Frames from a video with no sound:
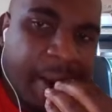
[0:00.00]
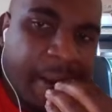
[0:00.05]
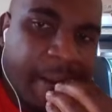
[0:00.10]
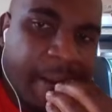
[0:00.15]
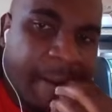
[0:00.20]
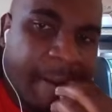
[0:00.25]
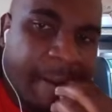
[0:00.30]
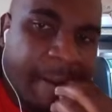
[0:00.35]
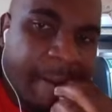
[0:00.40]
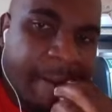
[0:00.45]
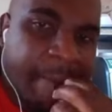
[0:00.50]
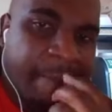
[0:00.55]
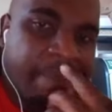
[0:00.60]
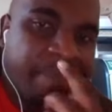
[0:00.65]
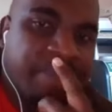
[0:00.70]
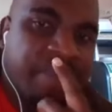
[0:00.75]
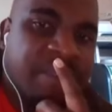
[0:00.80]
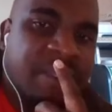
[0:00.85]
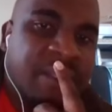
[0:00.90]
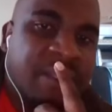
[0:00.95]
Um,
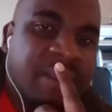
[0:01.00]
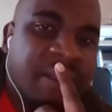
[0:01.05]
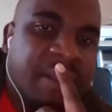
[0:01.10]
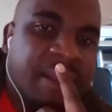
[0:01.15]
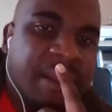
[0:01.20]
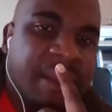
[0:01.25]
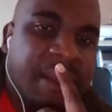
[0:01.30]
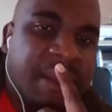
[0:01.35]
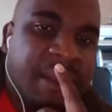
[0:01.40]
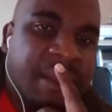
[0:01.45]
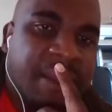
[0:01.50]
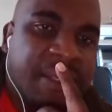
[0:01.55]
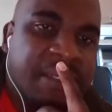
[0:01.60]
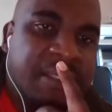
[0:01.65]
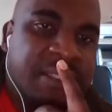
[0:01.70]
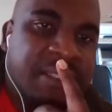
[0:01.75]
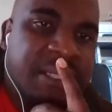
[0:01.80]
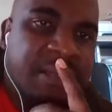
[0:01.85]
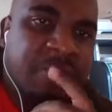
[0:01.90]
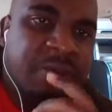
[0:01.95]

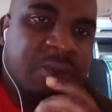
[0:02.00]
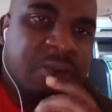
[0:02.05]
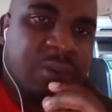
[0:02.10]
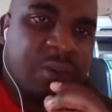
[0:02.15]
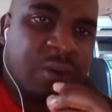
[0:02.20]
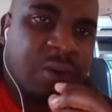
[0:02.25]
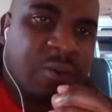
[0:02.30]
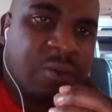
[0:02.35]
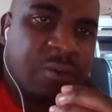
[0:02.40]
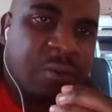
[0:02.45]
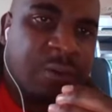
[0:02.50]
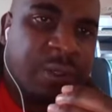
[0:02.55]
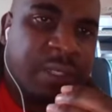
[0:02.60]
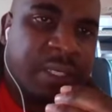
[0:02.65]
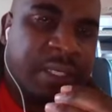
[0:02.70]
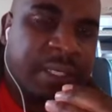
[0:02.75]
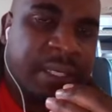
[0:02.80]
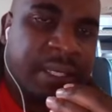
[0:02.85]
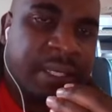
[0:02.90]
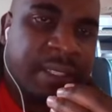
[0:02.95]
in terms of
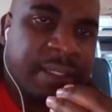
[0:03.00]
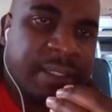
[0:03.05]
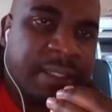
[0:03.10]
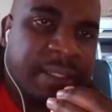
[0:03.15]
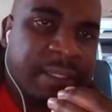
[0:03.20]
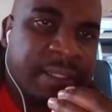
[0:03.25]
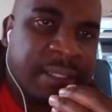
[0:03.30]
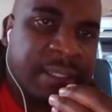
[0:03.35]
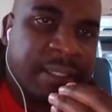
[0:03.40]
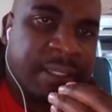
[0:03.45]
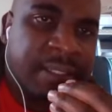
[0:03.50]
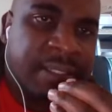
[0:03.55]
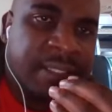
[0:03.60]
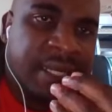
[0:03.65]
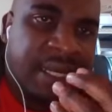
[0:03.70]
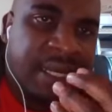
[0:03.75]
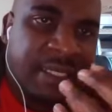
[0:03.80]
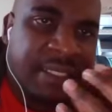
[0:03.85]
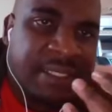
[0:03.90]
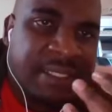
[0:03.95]
looking at uh,
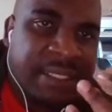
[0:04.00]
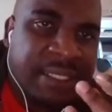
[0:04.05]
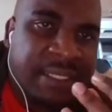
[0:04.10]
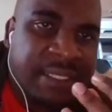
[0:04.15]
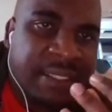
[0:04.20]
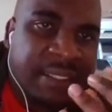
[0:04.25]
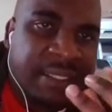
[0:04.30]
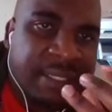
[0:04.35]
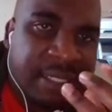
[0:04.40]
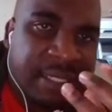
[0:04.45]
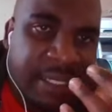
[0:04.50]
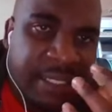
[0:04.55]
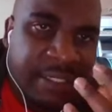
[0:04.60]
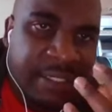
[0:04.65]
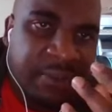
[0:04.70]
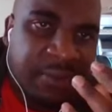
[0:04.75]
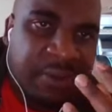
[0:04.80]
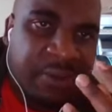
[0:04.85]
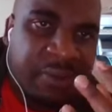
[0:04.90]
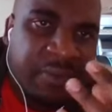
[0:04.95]
task at
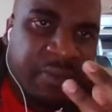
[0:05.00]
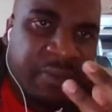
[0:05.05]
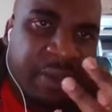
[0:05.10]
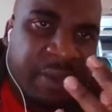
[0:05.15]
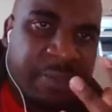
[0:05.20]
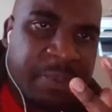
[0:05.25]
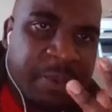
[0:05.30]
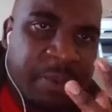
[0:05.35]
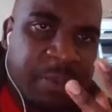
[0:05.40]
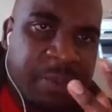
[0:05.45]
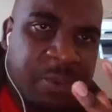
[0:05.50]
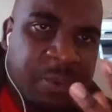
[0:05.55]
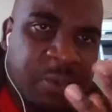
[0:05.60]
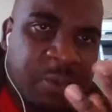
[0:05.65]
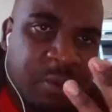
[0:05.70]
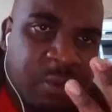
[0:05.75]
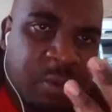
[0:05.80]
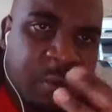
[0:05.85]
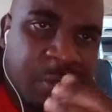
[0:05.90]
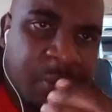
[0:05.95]
hand of young people
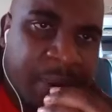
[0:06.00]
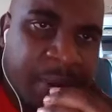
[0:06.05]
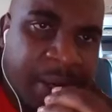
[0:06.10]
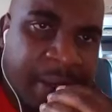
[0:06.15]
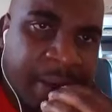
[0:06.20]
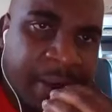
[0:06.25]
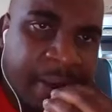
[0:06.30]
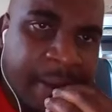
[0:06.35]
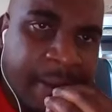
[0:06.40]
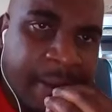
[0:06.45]
globally,